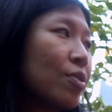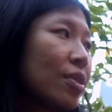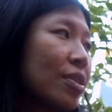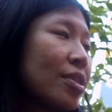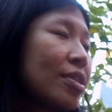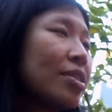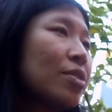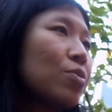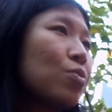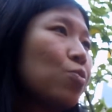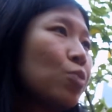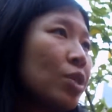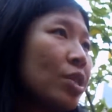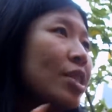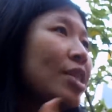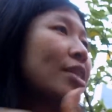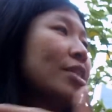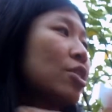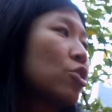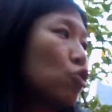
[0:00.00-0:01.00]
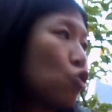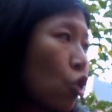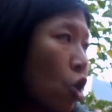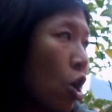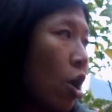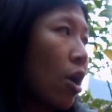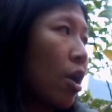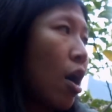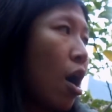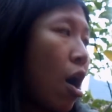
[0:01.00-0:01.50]
because we did
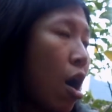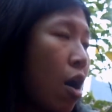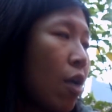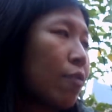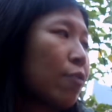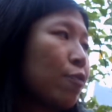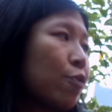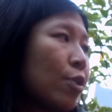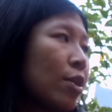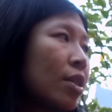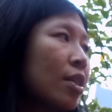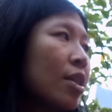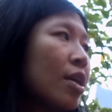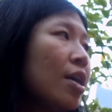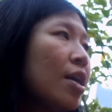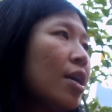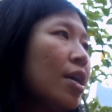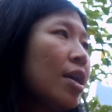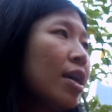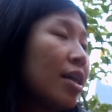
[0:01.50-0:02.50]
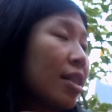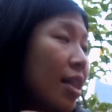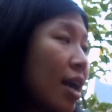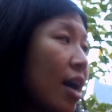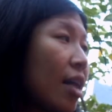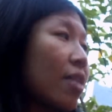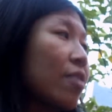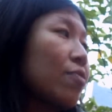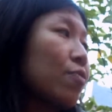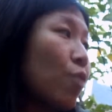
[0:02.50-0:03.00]
start off with a
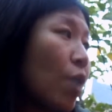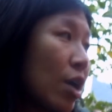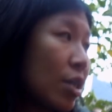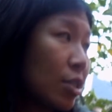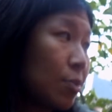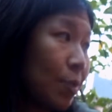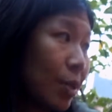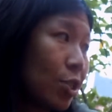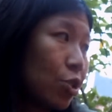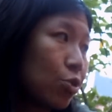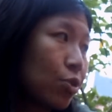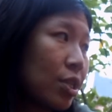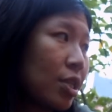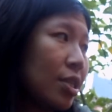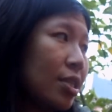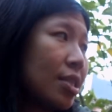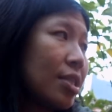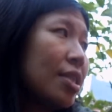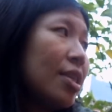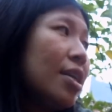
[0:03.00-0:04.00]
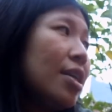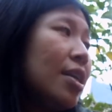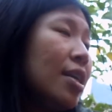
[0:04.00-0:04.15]
lot of raw specialties,